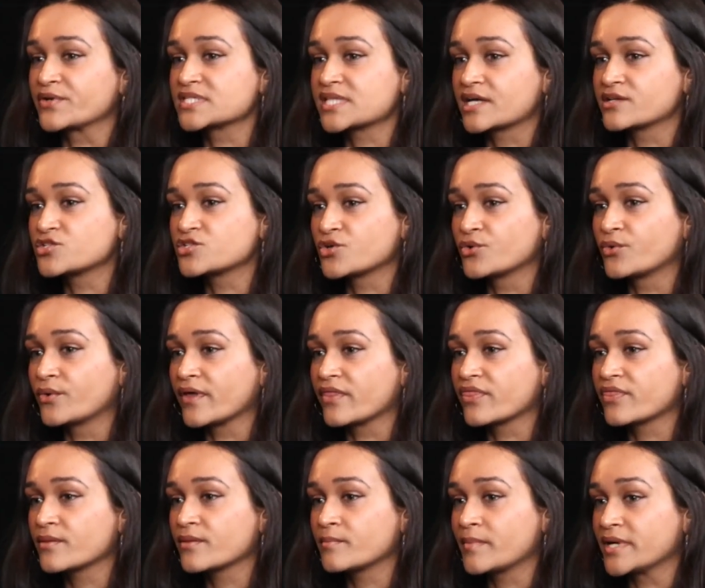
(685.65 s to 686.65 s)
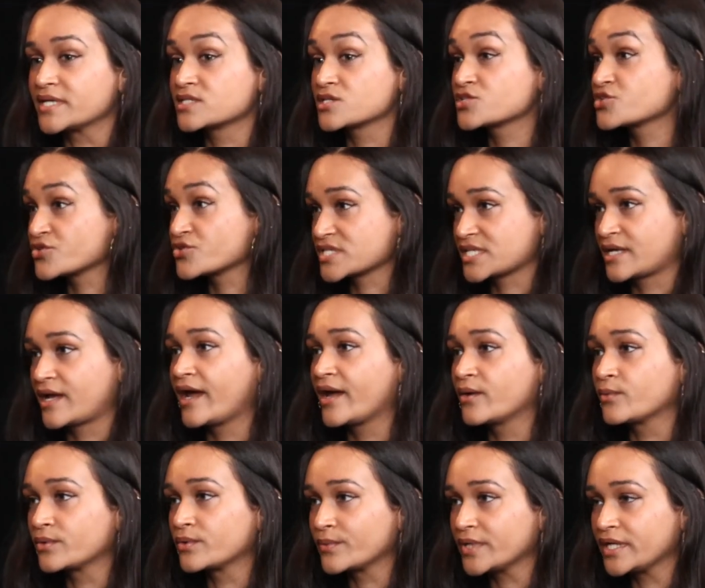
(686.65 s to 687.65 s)
that too with my sisters and I
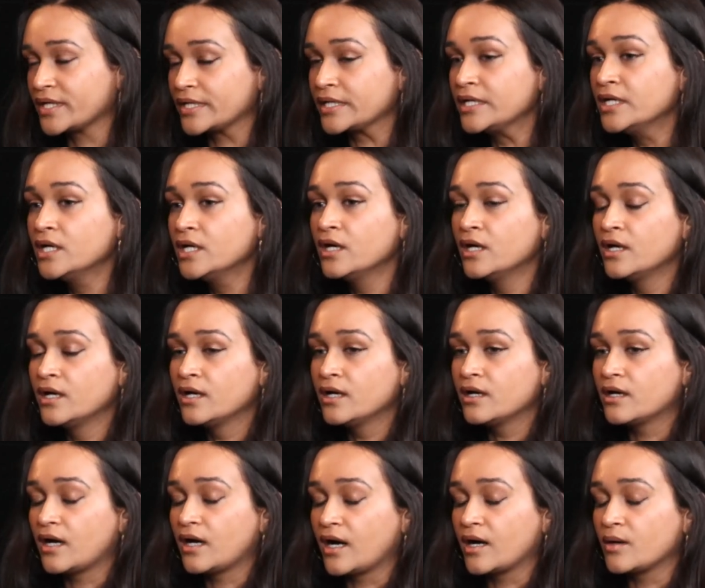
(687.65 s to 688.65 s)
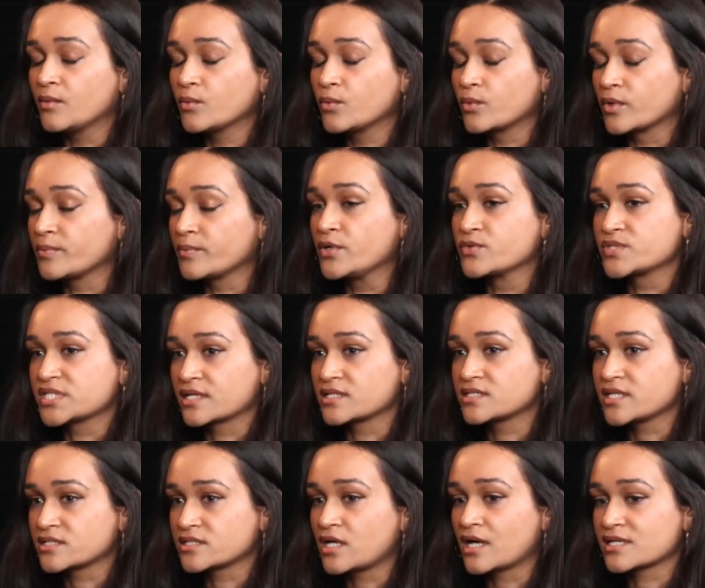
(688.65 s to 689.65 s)
when we were posting
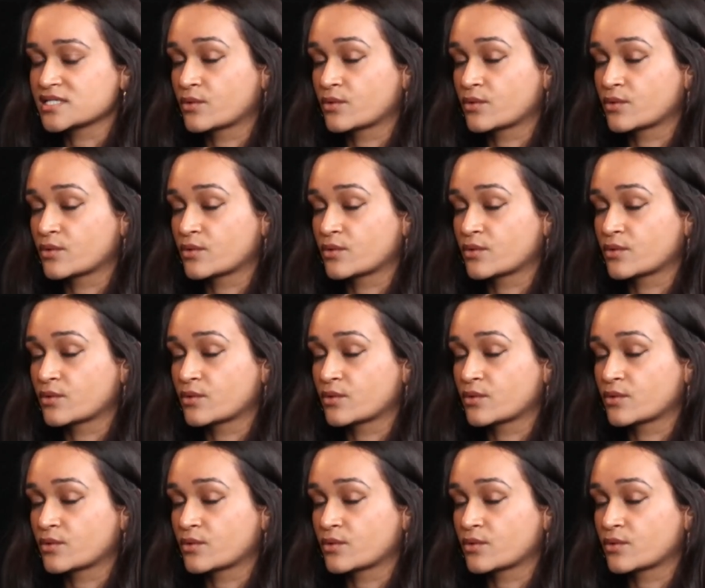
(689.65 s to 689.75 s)
TikToks.